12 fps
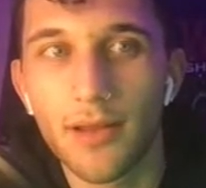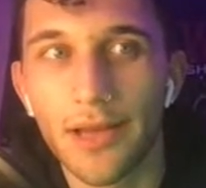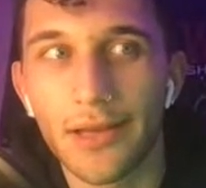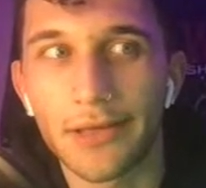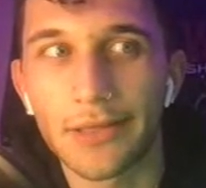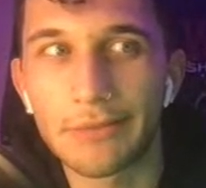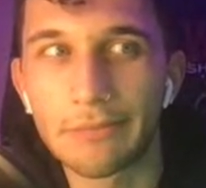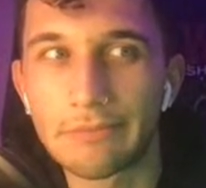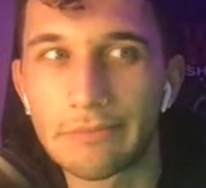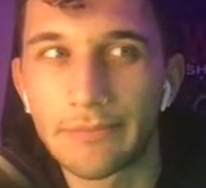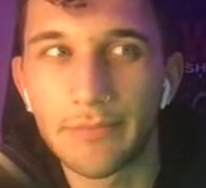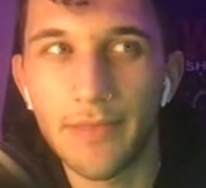
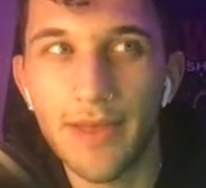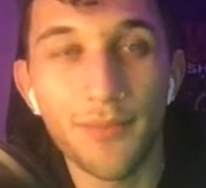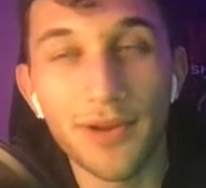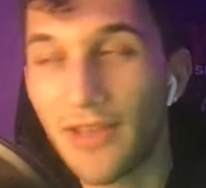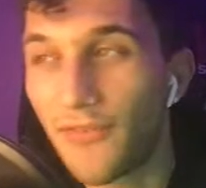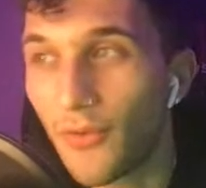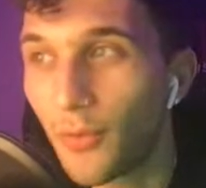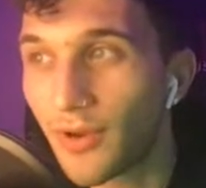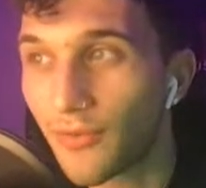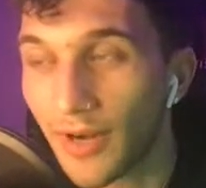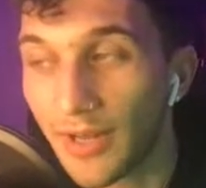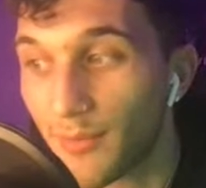But if you want a
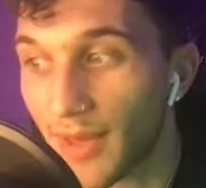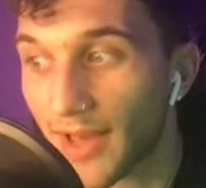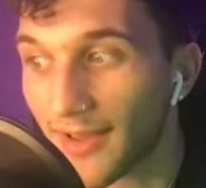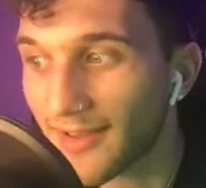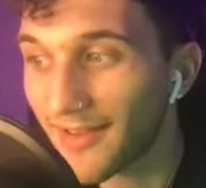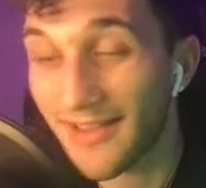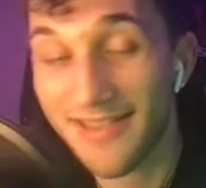running back,